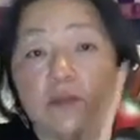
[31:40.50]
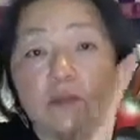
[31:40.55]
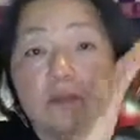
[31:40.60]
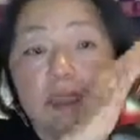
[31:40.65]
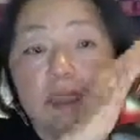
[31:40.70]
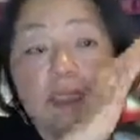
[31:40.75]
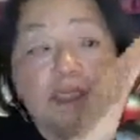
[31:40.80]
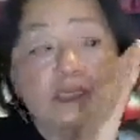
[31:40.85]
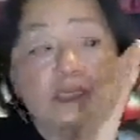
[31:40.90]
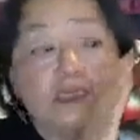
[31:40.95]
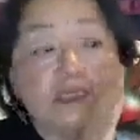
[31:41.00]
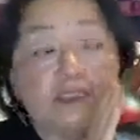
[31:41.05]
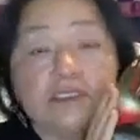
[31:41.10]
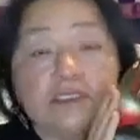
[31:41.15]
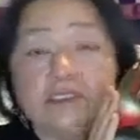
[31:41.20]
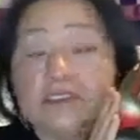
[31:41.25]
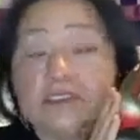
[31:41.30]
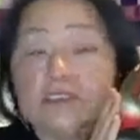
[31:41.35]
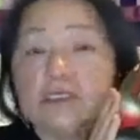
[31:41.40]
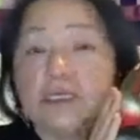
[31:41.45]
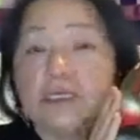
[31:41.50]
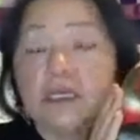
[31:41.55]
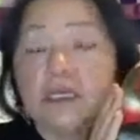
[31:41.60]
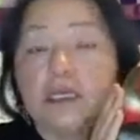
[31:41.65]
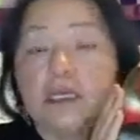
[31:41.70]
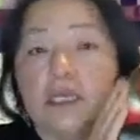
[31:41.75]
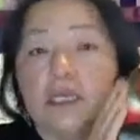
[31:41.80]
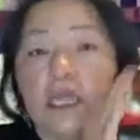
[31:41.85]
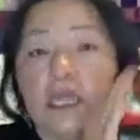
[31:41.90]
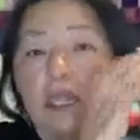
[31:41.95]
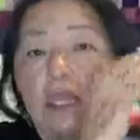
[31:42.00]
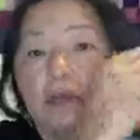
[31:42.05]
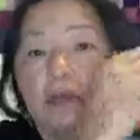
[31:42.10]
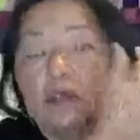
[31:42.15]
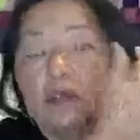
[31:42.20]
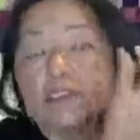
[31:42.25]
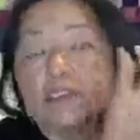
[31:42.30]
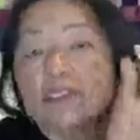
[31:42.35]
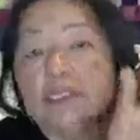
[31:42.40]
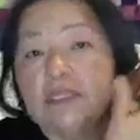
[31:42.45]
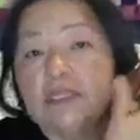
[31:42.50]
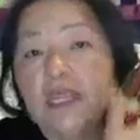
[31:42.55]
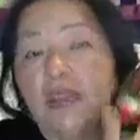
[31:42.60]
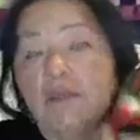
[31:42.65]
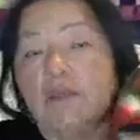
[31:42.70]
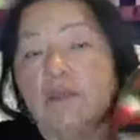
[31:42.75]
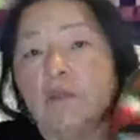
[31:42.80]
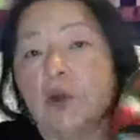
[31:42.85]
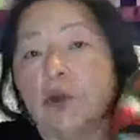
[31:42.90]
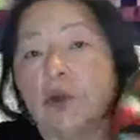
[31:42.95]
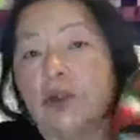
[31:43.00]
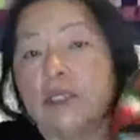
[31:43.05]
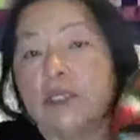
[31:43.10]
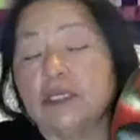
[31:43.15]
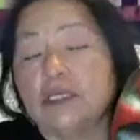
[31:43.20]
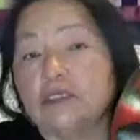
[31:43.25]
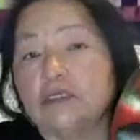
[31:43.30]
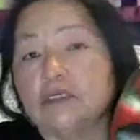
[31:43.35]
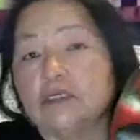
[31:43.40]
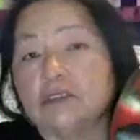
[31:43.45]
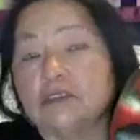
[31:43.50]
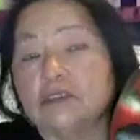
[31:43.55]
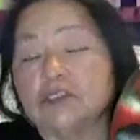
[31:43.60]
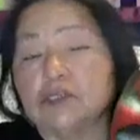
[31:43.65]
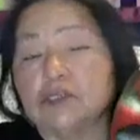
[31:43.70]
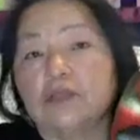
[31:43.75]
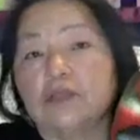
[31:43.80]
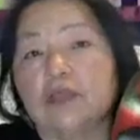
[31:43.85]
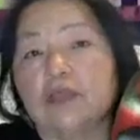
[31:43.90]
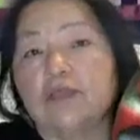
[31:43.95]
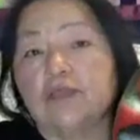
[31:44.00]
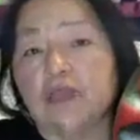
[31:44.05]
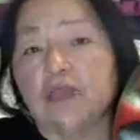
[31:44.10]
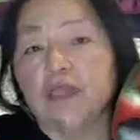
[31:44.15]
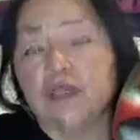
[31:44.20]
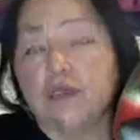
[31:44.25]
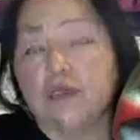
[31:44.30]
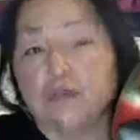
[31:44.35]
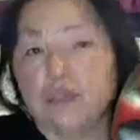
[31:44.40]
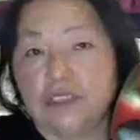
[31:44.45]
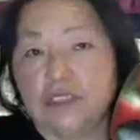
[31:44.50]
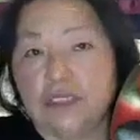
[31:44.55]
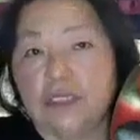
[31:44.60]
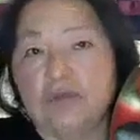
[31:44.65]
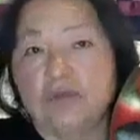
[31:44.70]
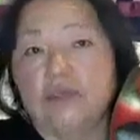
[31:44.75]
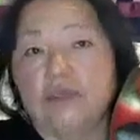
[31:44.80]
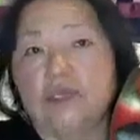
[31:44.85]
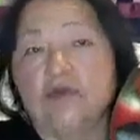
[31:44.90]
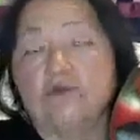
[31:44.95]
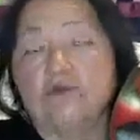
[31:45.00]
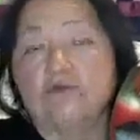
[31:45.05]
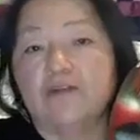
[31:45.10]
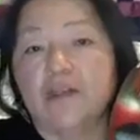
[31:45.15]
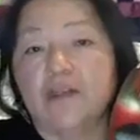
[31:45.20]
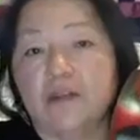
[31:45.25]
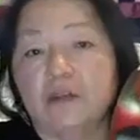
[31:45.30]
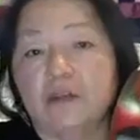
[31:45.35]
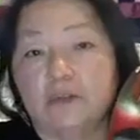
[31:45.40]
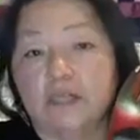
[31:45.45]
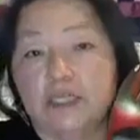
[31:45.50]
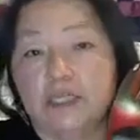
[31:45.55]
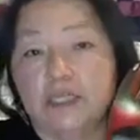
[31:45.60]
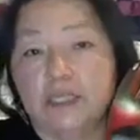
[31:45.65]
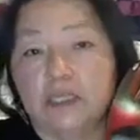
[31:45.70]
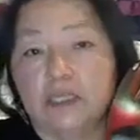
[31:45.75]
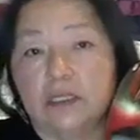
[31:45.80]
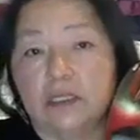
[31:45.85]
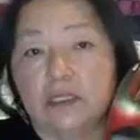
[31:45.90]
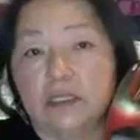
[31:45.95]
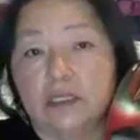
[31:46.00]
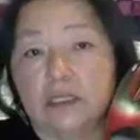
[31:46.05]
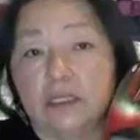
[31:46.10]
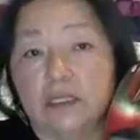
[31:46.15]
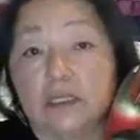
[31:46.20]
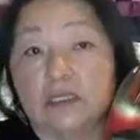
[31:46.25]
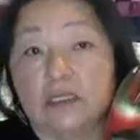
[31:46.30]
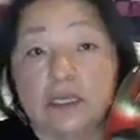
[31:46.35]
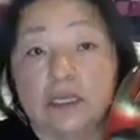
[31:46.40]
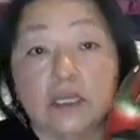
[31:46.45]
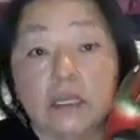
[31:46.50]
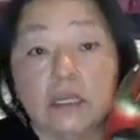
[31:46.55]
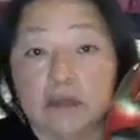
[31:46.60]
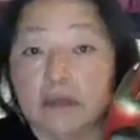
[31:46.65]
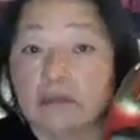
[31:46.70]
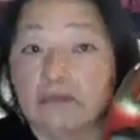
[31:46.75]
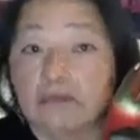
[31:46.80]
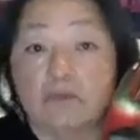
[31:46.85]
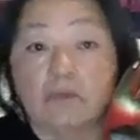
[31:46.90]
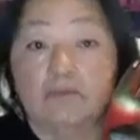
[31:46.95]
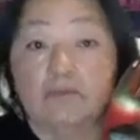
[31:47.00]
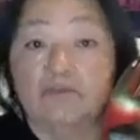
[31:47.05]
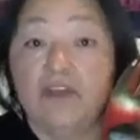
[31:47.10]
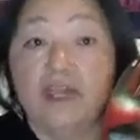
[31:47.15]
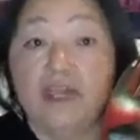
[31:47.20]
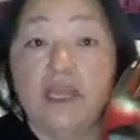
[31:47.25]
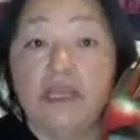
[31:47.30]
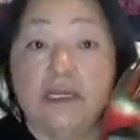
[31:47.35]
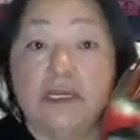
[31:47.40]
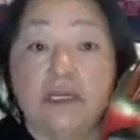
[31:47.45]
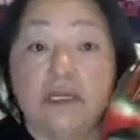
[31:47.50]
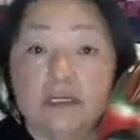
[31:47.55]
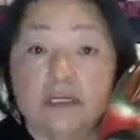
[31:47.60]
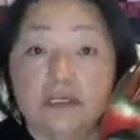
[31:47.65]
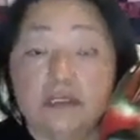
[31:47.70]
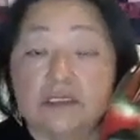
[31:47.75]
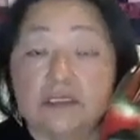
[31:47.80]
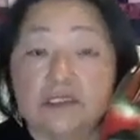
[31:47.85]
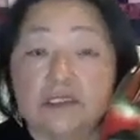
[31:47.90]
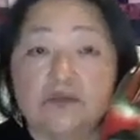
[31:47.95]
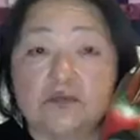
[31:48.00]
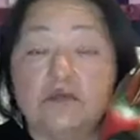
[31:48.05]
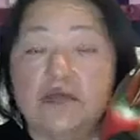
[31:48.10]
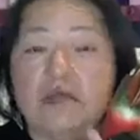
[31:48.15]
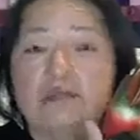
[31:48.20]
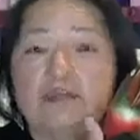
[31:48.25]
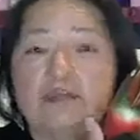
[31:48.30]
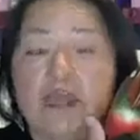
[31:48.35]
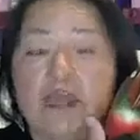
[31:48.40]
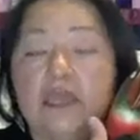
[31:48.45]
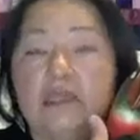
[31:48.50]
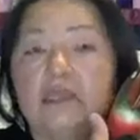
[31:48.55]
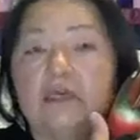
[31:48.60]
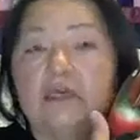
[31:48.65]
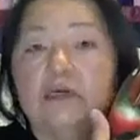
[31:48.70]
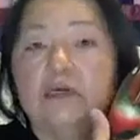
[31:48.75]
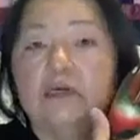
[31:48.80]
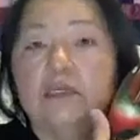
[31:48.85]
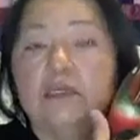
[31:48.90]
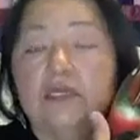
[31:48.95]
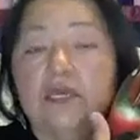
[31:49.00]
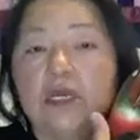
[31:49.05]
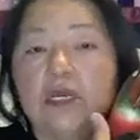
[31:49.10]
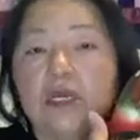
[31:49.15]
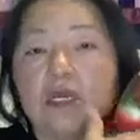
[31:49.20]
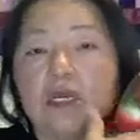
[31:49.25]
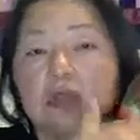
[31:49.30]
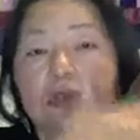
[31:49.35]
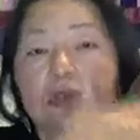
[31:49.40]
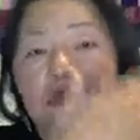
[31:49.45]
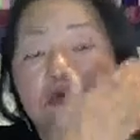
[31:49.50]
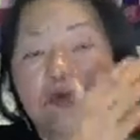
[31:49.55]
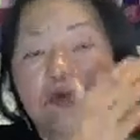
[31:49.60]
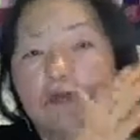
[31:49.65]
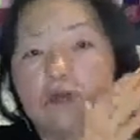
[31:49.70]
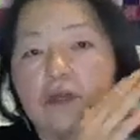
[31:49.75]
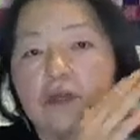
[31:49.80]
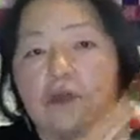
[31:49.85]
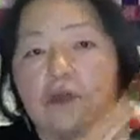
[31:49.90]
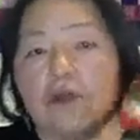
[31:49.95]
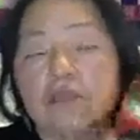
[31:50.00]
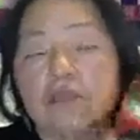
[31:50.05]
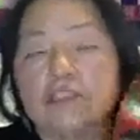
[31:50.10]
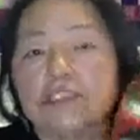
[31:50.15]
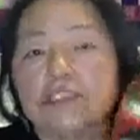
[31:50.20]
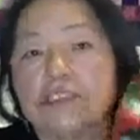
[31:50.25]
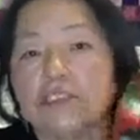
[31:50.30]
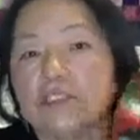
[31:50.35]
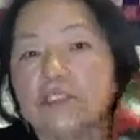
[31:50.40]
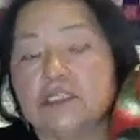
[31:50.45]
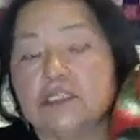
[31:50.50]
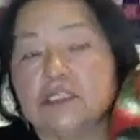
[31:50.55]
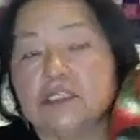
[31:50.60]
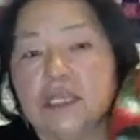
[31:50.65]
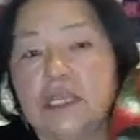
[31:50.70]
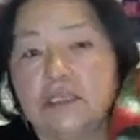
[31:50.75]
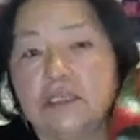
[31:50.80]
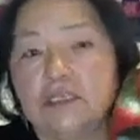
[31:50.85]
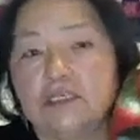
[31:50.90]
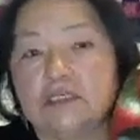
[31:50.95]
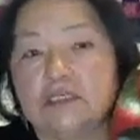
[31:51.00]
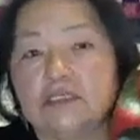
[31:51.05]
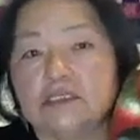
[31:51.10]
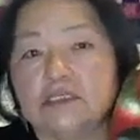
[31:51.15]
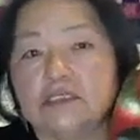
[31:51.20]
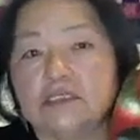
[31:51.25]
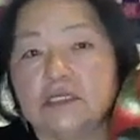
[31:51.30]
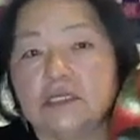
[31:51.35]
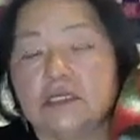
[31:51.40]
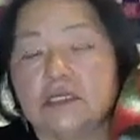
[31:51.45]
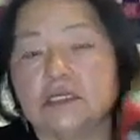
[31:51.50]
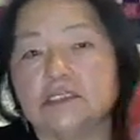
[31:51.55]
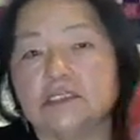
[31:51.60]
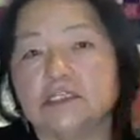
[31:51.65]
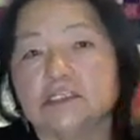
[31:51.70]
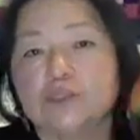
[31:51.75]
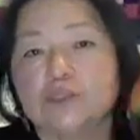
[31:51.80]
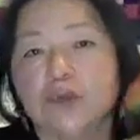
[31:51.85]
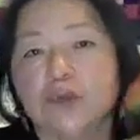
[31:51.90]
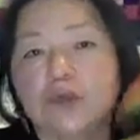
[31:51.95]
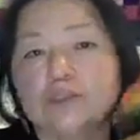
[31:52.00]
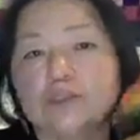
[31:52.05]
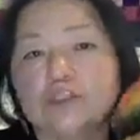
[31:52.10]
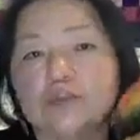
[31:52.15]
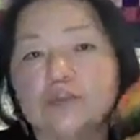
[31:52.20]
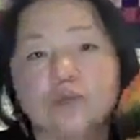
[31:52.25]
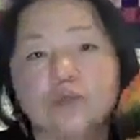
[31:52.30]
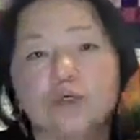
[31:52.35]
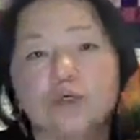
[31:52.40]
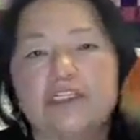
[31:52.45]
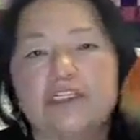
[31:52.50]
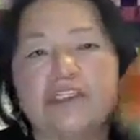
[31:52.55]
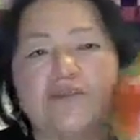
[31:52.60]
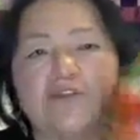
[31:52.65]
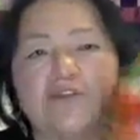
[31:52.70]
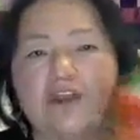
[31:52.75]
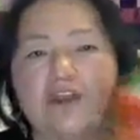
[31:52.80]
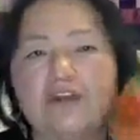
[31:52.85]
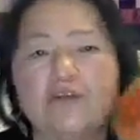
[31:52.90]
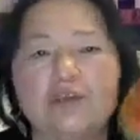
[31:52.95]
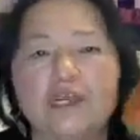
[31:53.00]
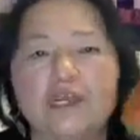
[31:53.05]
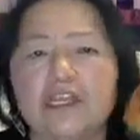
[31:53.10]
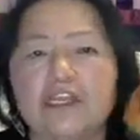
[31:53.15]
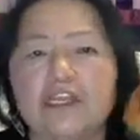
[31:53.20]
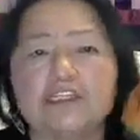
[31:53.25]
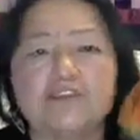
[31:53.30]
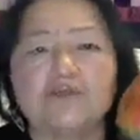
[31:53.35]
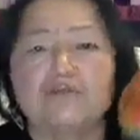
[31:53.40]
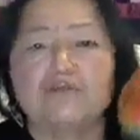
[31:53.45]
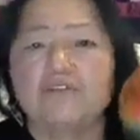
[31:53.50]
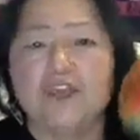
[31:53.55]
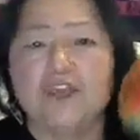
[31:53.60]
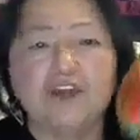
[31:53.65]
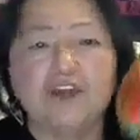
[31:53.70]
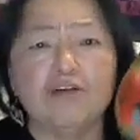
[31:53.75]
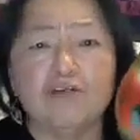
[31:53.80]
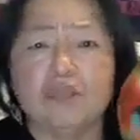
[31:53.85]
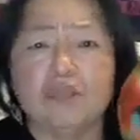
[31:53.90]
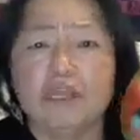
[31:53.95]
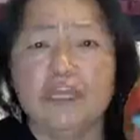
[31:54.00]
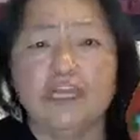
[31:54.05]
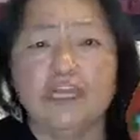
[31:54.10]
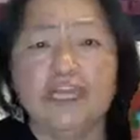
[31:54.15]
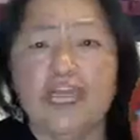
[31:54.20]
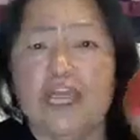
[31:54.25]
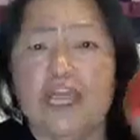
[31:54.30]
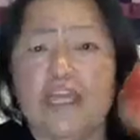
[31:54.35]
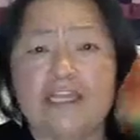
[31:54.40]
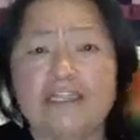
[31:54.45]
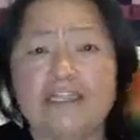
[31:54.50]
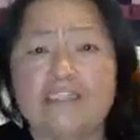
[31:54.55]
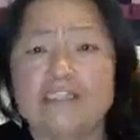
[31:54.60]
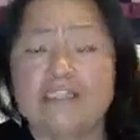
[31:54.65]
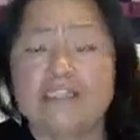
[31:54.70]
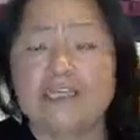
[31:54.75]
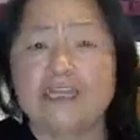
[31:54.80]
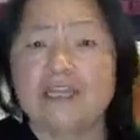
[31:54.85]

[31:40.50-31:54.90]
made this and was in that market so that they could keep their family fed, so that they could, through their artistic talents, because it's balsam wood, it's very light,